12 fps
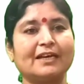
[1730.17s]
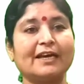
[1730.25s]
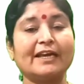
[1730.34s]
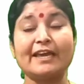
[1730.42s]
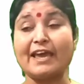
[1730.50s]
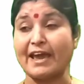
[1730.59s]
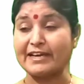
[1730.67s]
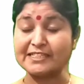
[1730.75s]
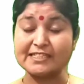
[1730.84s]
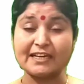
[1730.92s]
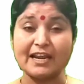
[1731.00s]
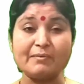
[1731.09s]
He
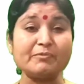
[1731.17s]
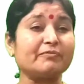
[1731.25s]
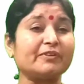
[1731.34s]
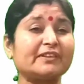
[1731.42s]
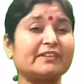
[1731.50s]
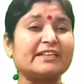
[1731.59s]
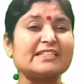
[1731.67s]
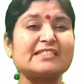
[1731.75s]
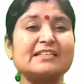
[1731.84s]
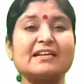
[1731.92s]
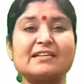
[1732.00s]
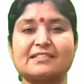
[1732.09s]
exclaimed with
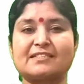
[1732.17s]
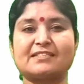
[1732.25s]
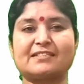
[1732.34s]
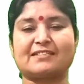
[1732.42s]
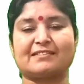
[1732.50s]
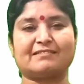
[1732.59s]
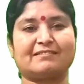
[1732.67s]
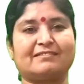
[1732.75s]
disgust